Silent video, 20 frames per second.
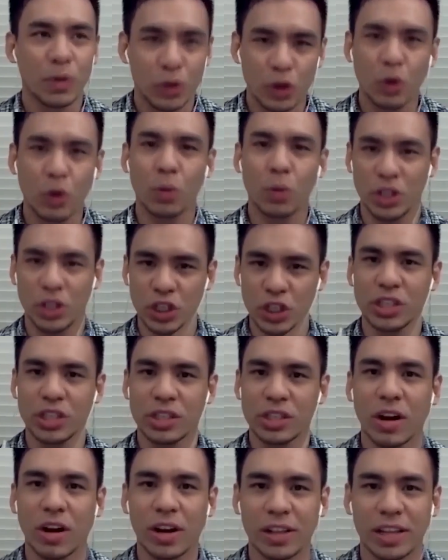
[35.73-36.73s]
you know, what she
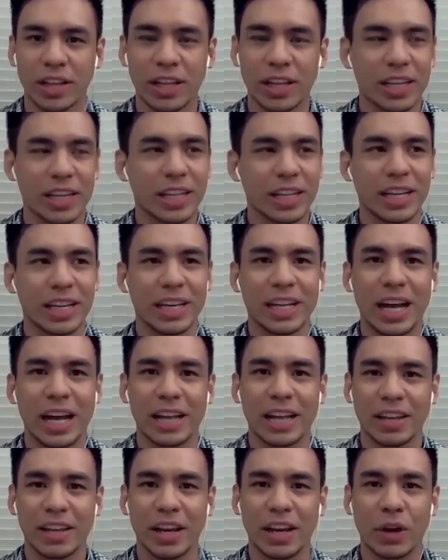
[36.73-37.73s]
started in
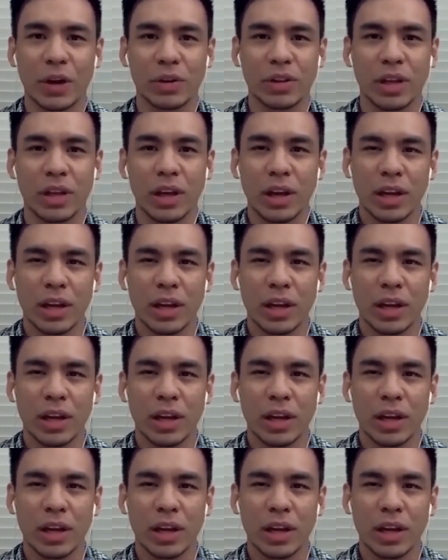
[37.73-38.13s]
Ateneo.